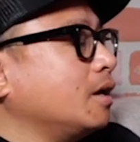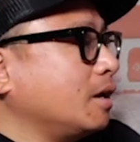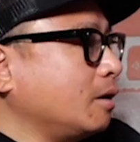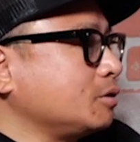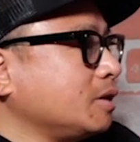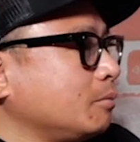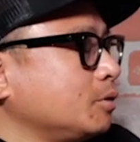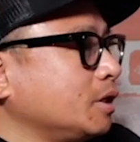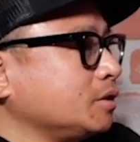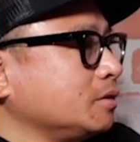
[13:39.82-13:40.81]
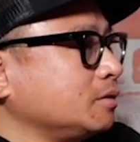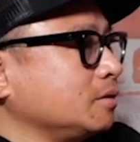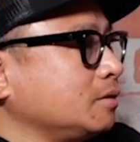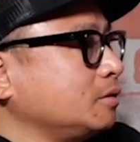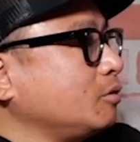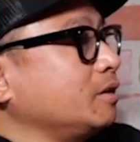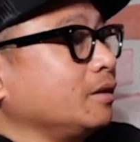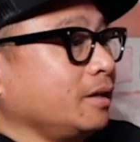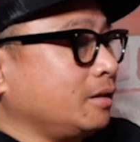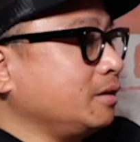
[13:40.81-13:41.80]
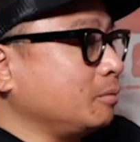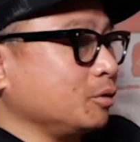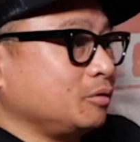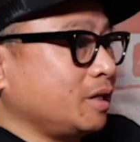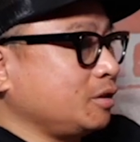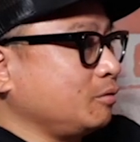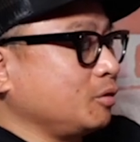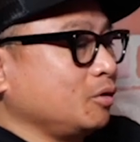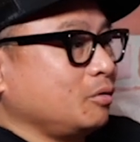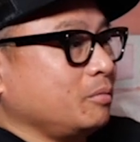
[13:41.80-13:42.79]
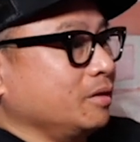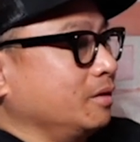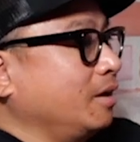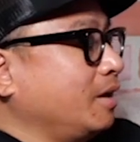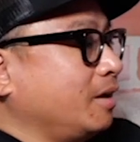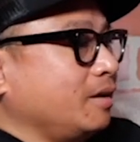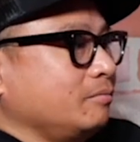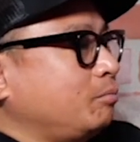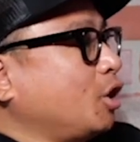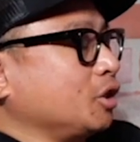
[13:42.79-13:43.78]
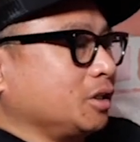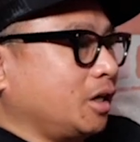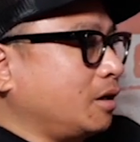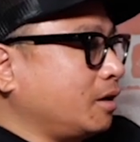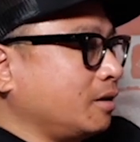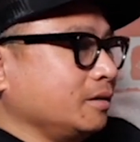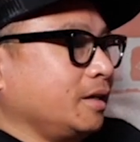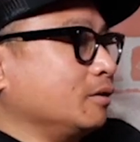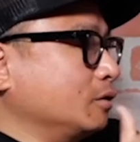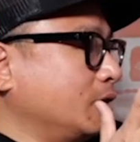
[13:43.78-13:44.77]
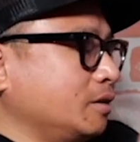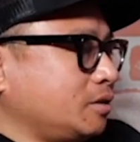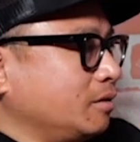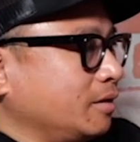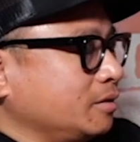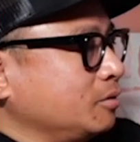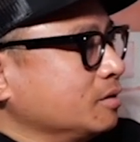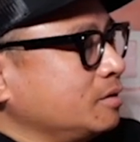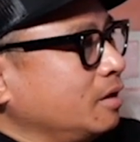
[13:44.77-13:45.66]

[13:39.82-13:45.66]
I was now a production assistant. So I had to, like, clean up her dressing room and park her car and get her lunch and all that sort of stuff.